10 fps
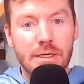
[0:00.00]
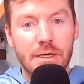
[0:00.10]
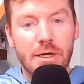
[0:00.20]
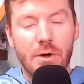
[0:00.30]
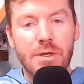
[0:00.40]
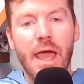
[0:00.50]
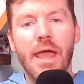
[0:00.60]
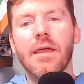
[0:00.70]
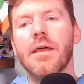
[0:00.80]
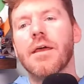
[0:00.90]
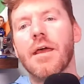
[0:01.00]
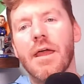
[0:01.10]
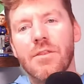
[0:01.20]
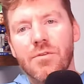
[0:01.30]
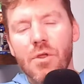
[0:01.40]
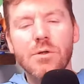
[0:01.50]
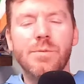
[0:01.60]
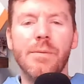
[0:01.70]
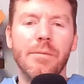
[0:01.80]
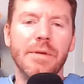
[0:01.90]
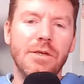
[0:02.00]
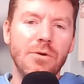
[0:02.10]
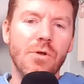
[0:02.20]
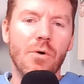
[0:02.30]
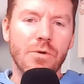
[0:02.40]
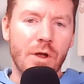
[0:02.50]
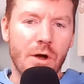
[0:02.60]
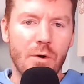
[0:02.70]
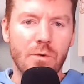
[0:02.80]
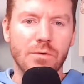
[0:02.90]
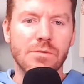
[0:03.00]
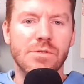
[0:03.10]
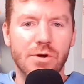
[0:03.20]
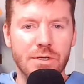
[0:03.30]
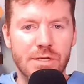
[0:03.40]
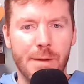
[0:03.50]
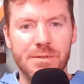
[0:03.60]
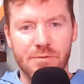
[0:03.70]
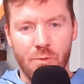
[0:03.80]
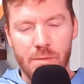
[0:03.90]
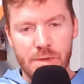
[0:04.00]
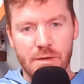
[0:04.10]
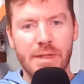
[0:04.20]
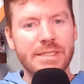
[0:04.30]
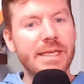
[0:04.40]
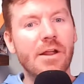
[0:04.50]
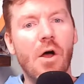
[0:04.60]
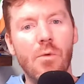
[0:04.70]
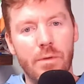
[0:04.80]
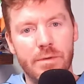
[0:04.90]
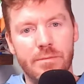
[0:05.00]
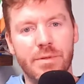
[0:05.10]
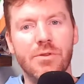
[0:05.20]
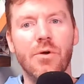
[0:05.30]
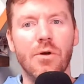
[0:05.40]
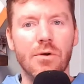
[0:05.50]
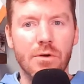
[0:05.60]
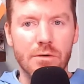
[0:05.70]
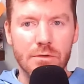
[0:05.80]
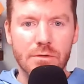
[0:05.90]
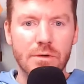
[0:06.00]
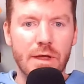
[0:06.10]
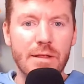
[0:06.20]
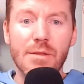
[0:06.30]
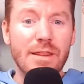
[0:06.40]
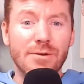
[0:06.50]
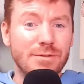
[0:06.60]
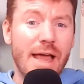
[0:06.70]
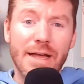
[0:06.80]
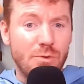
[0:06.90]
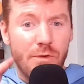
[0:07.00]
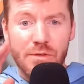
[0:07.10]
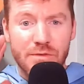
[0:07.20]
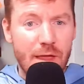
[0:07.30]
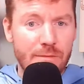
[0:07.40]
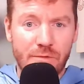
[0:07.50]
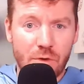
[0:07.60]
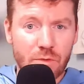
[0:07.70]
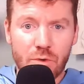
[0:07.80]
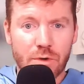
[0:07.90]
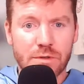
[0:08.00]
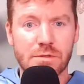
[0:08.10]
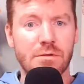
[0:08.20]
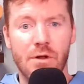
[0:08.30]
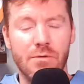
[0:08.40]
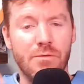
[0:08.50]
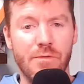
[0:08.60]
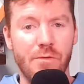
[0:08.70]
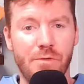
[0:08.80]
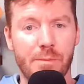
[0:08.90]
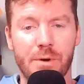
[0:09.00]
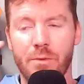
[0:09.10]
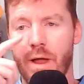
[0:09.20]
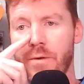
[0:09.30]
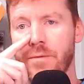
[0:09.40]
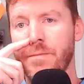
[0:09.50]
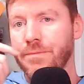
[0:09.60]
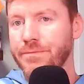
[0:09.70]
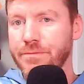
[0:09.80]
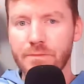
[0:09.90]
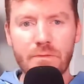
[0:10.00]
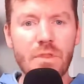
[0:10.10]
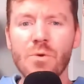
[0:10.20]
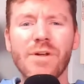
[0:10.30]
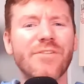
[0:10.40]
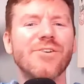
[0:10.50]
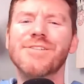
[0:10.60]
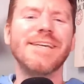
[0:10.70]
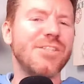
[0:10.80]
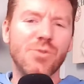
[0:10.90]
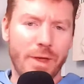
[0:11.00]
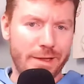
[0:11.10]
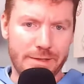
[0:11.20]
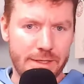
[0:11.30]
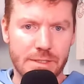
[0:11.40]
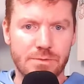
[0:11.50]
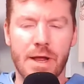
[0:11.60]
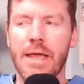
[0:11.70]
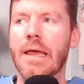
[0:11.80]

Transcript: Okay. And to those people, I'm like, you don't know certain types of women. I'm not saying all women, but there are, and there's guys who have the same view towards, if you flip it around, whatever your sexuality is, right?